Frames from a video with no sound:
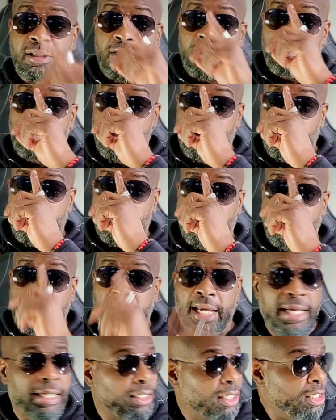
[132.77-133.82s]
in the middle of the
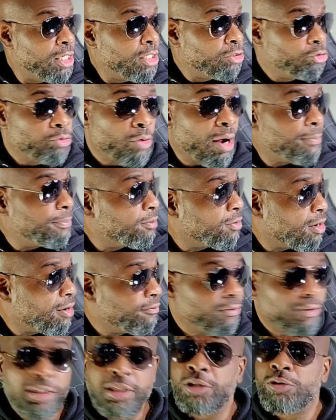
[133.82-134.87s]
night, dropping
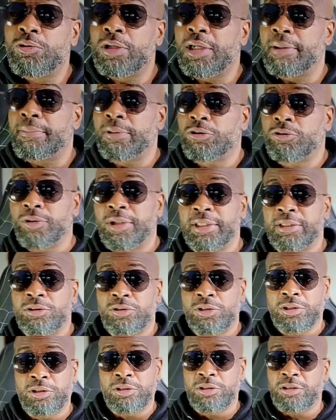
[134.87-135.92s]
off illegal
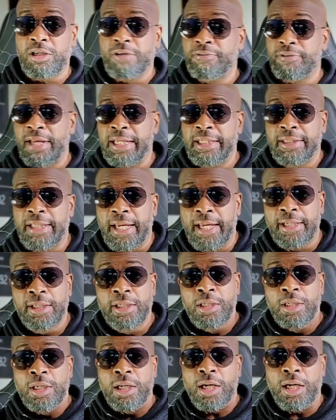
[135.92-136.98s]
immigrants and stuff like that.
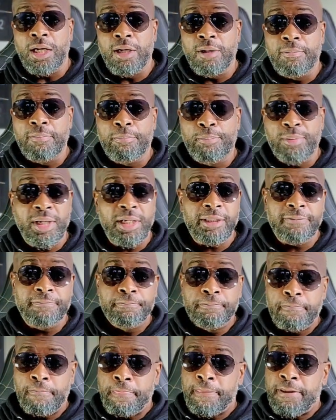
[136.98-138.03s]
But
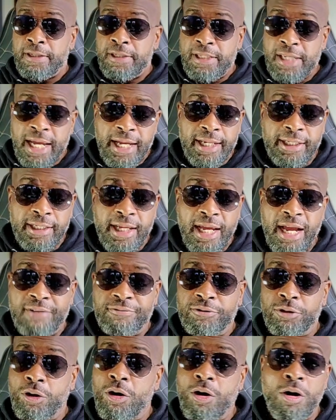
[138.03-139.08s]
yet,
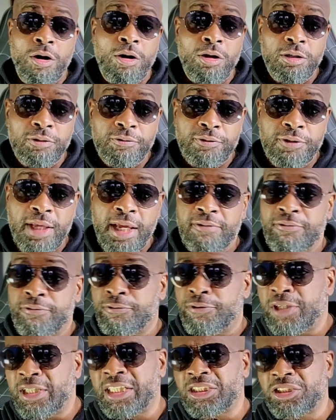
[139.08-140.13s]
after all of that
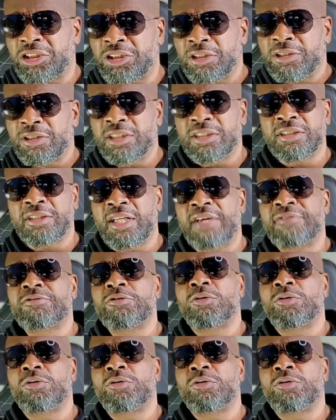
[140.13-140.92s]
footage that's left